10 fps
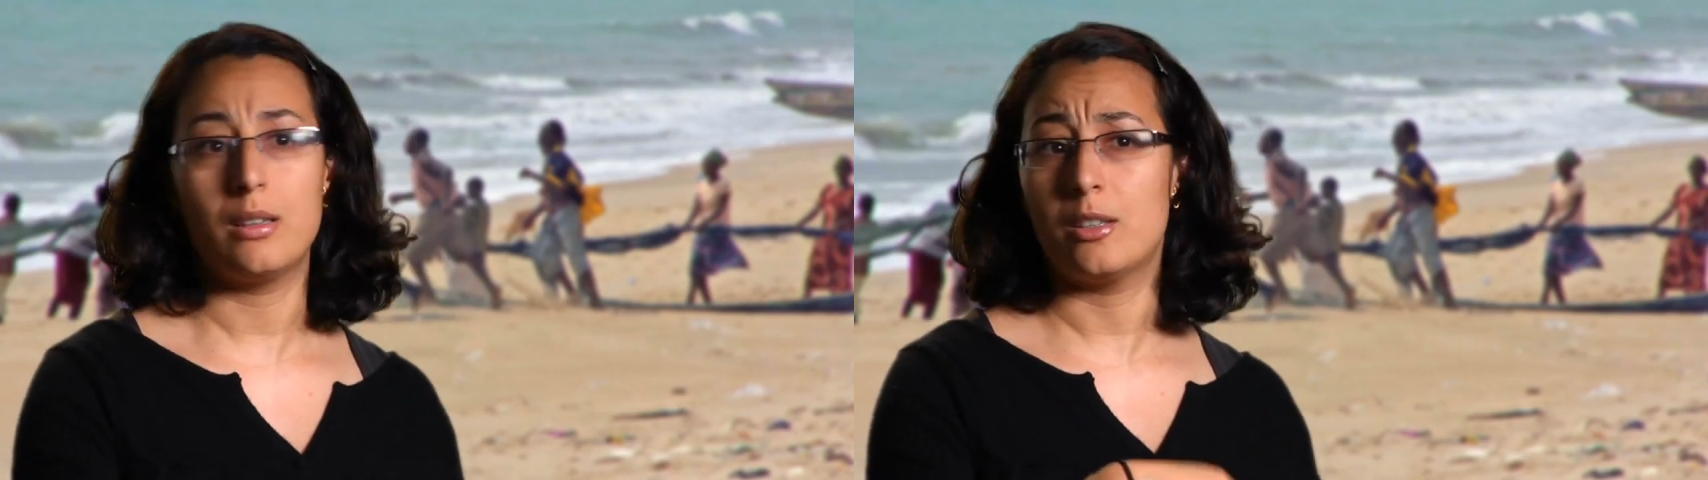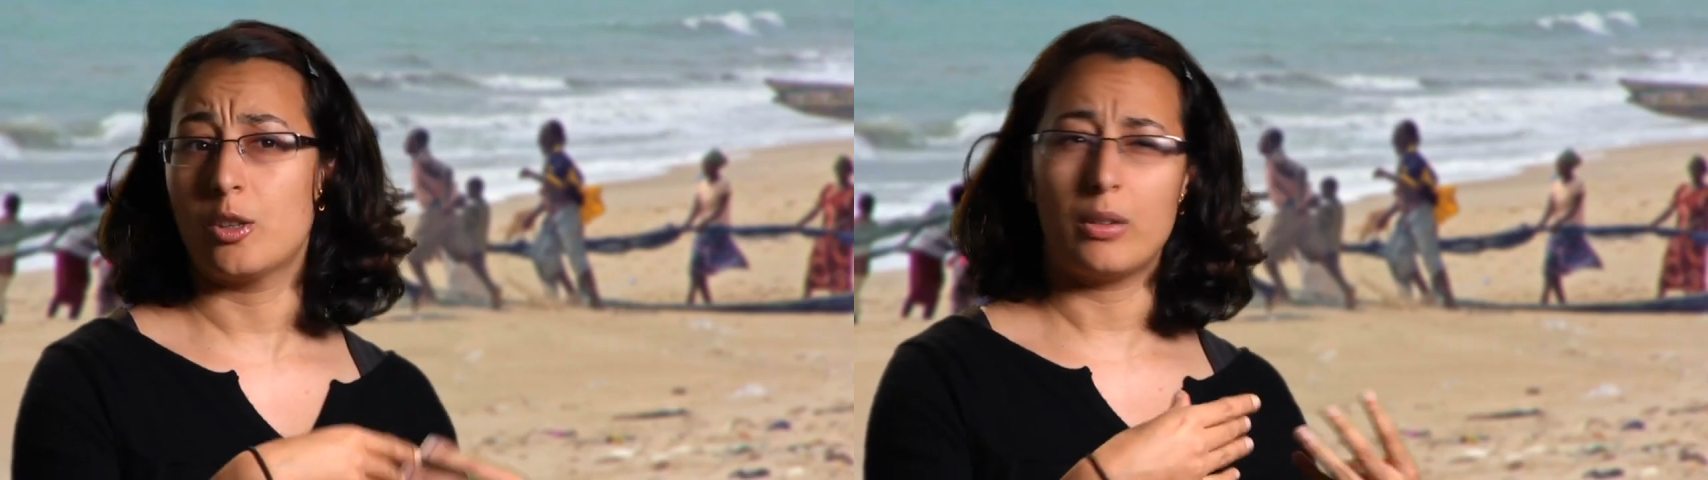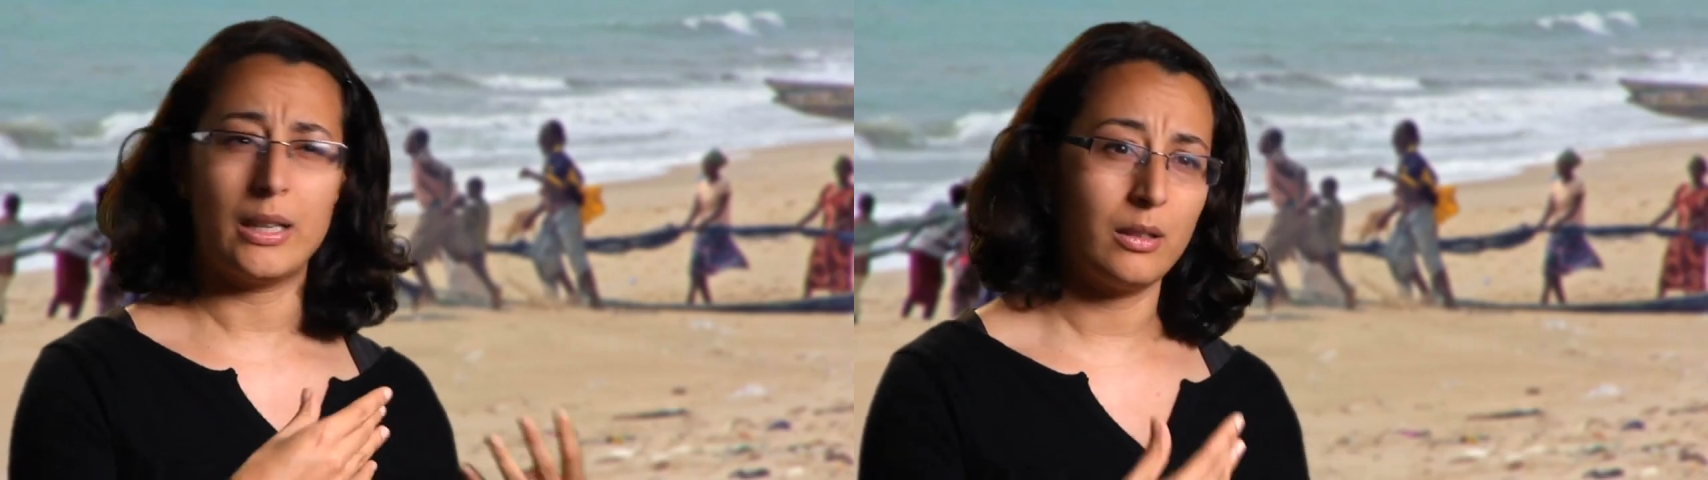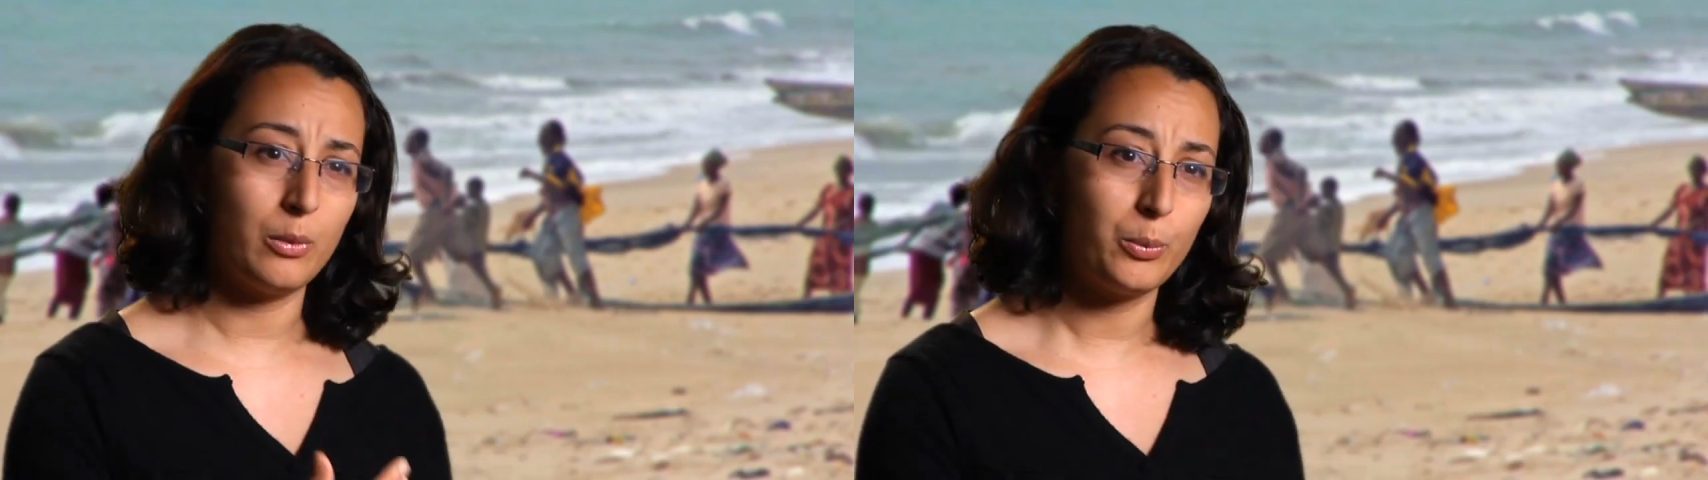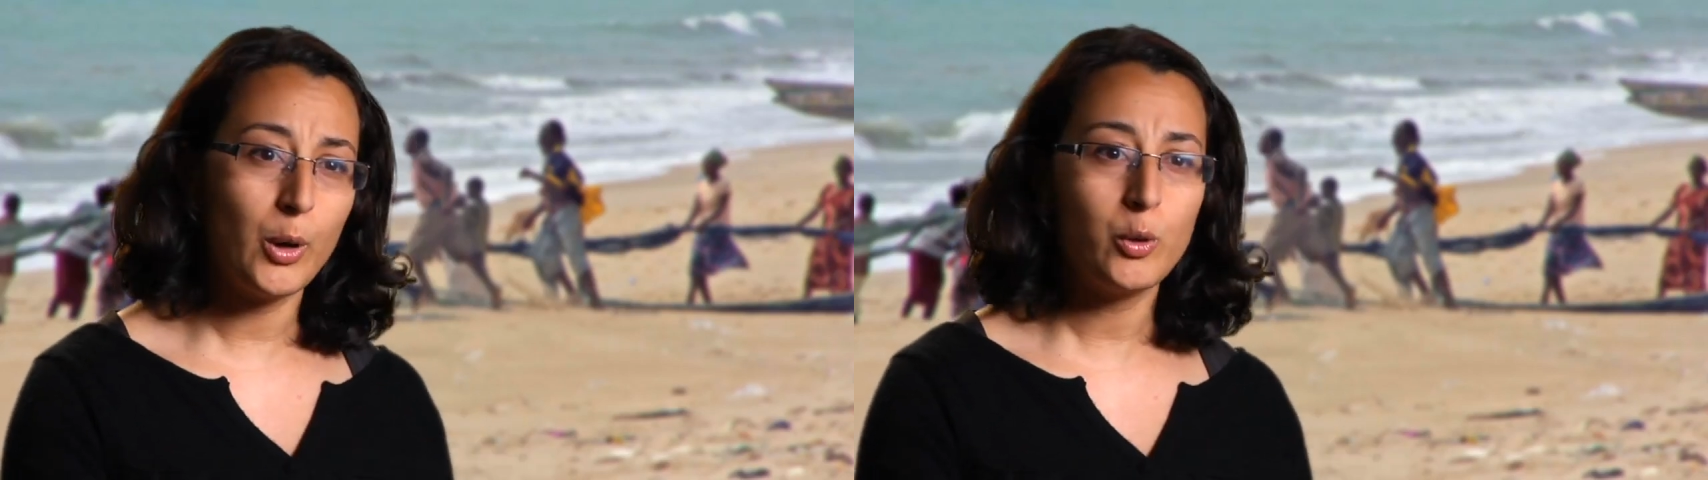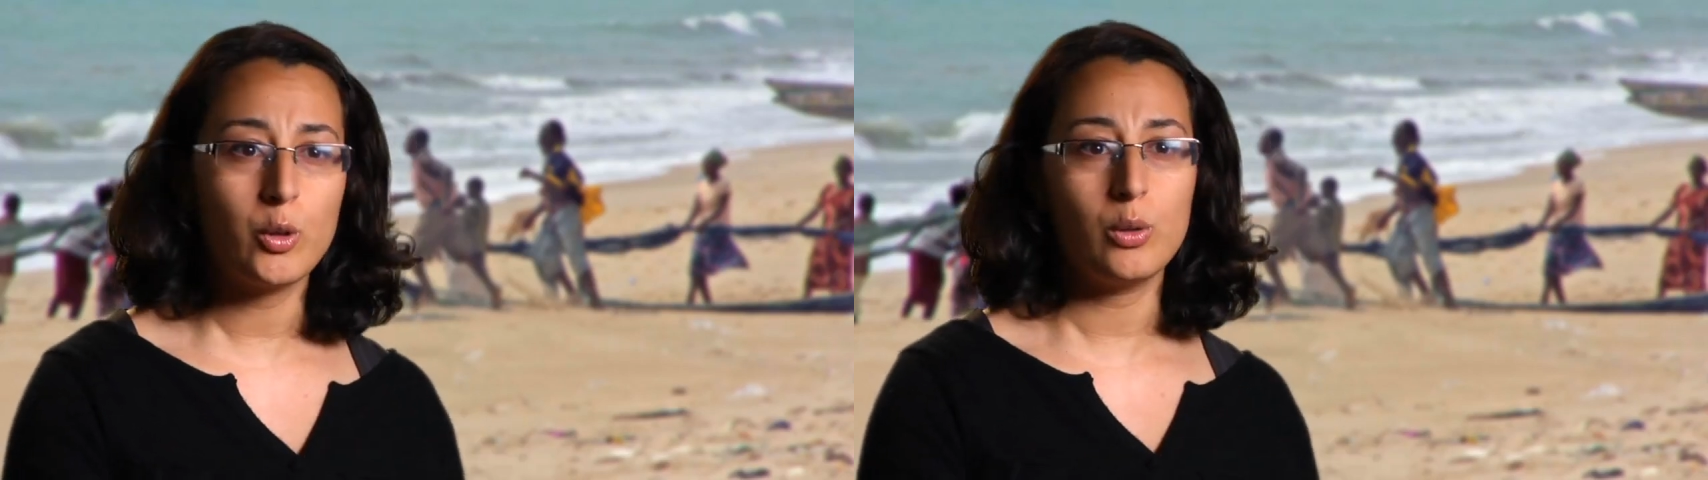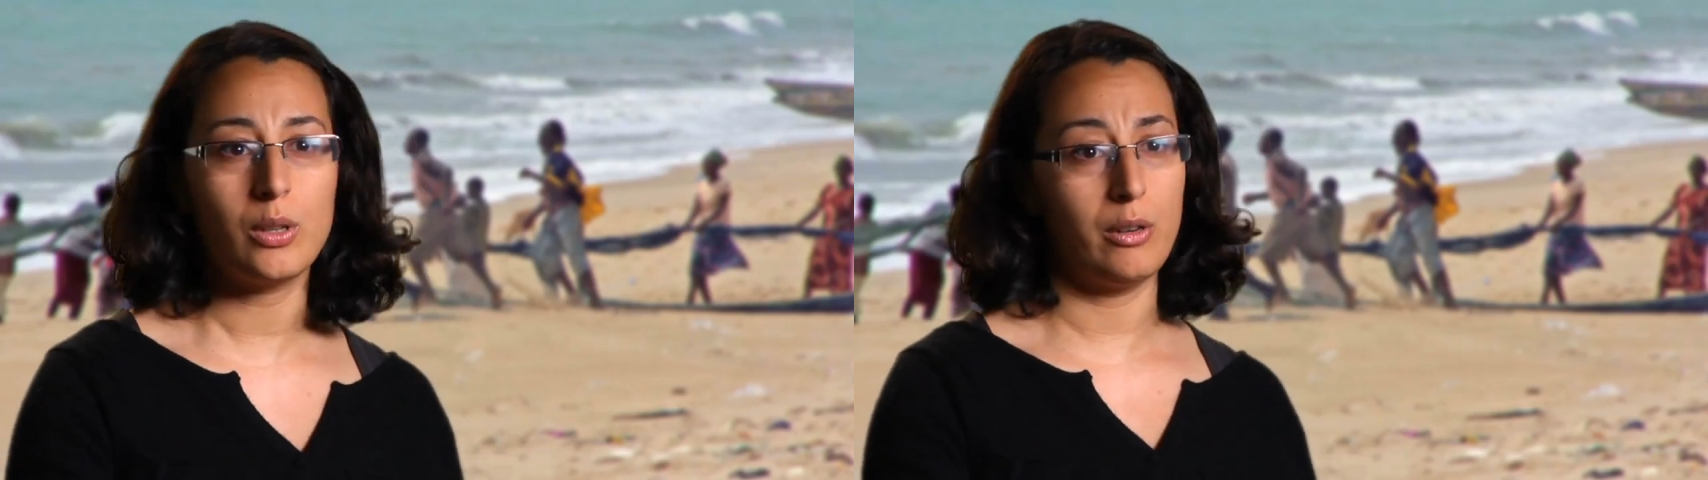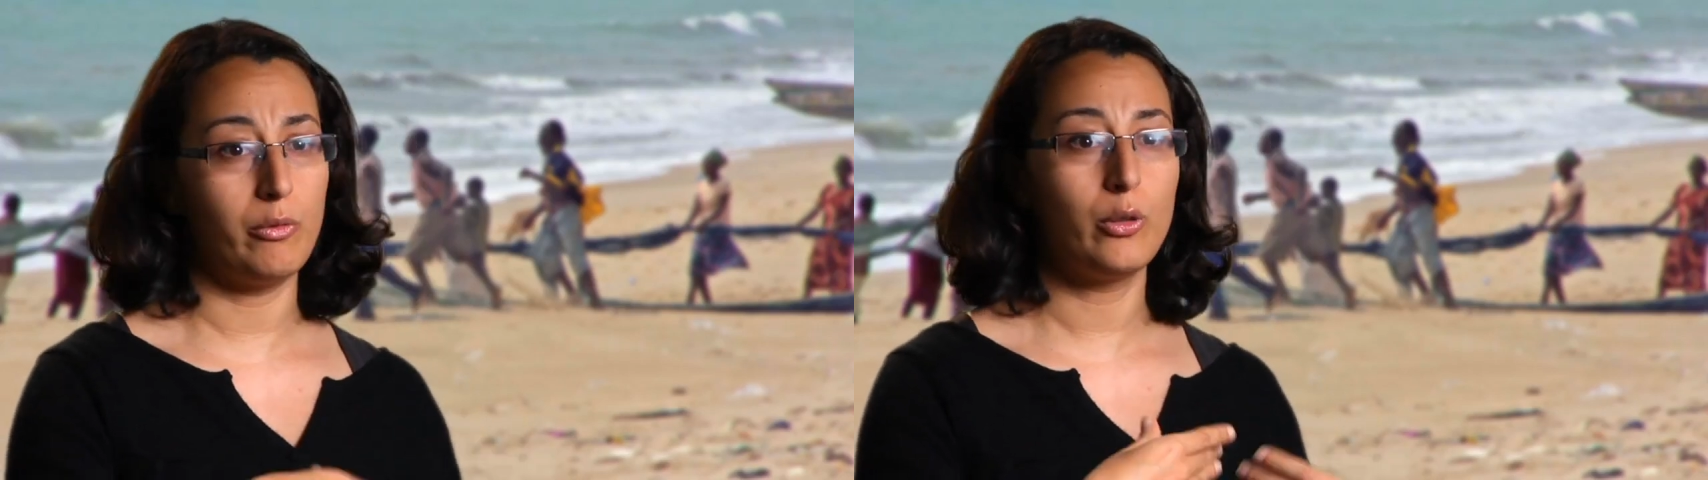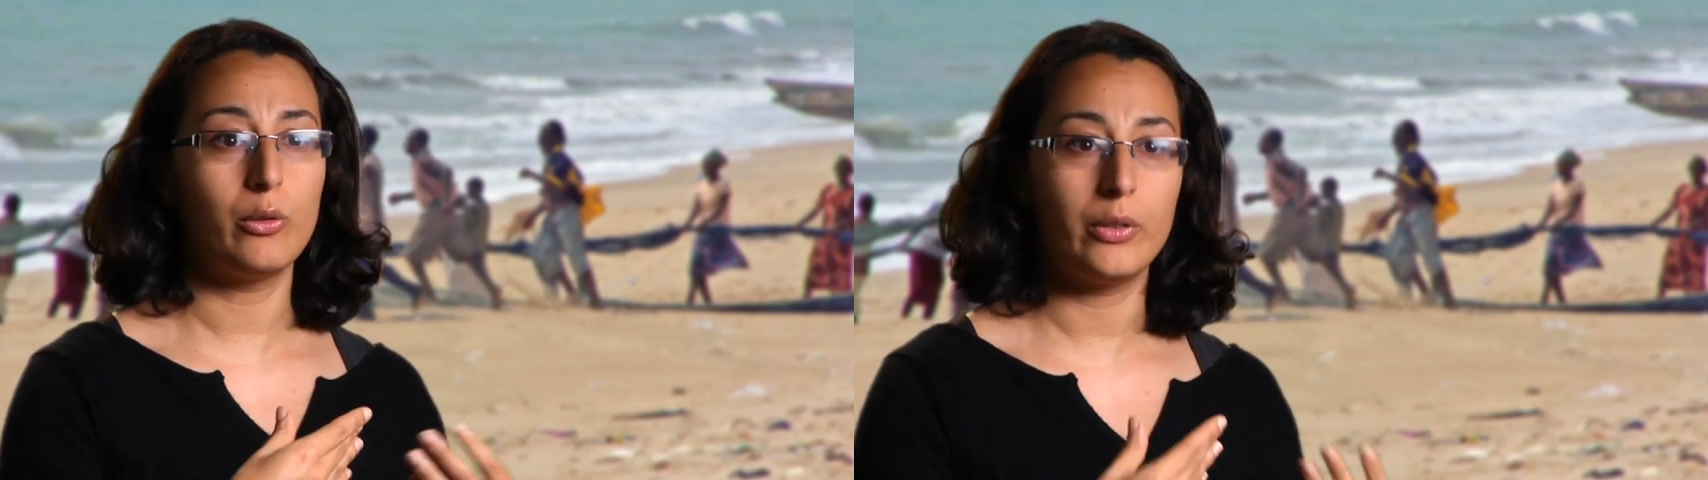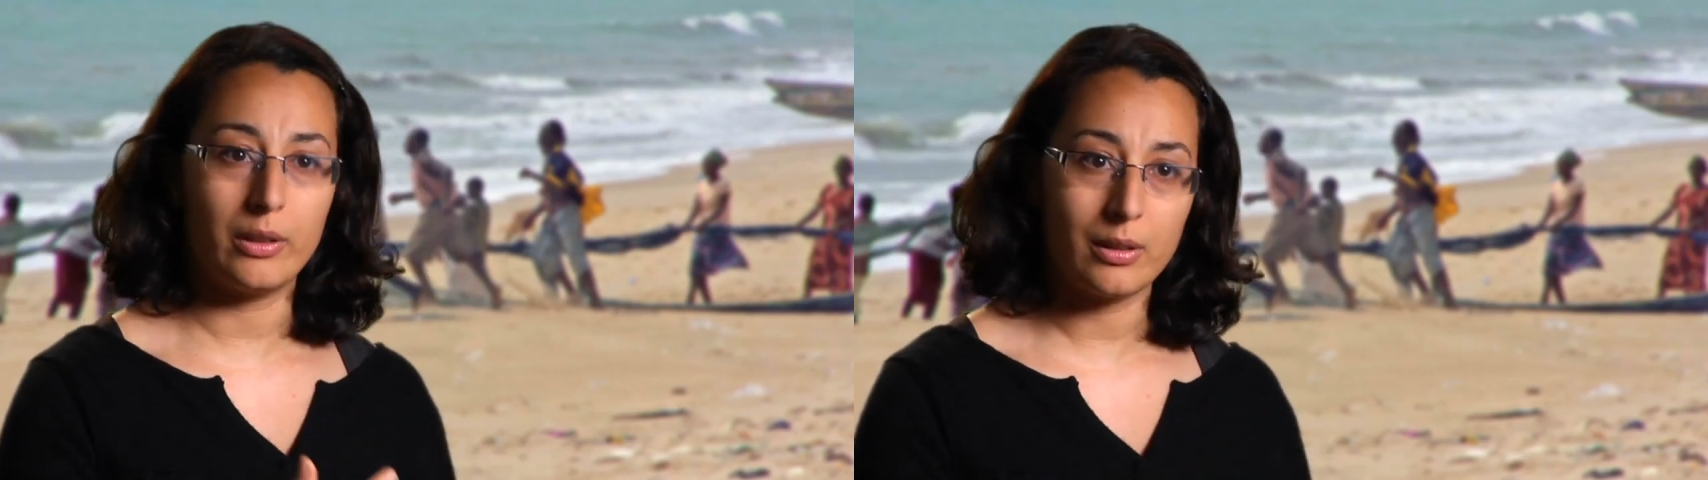integrated approaches and involving